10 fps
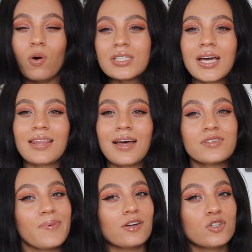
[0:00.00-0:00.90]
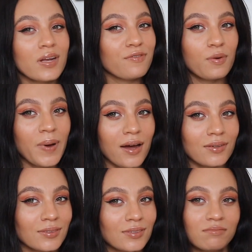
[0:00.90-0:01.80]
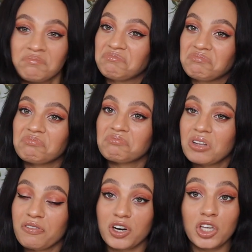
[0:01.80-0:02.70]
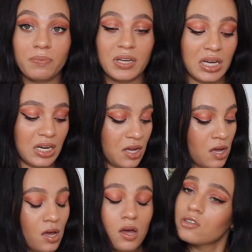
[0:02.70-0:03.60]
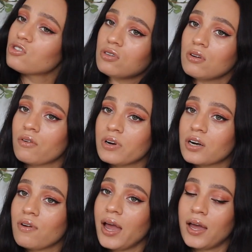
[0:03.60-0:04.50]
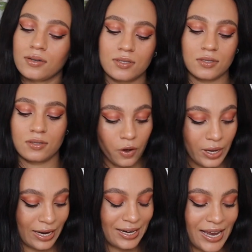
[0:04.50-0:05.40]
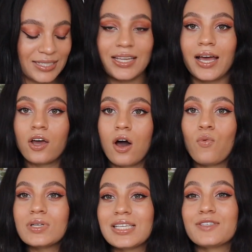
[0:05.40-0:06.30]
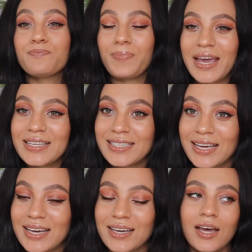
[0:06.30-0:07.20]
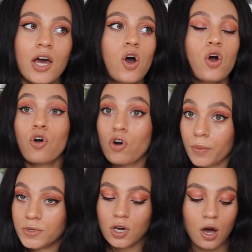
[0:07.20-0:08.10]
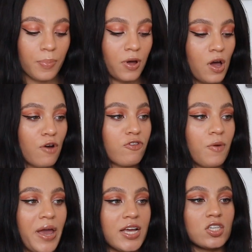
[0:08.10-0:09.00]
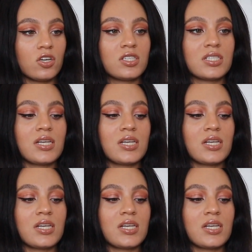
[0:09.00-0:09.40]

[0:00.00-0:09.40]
altogether, that was about £24. Very cute bikini. Do not regret. Okay, next thing I got was this basic crop top from ASOS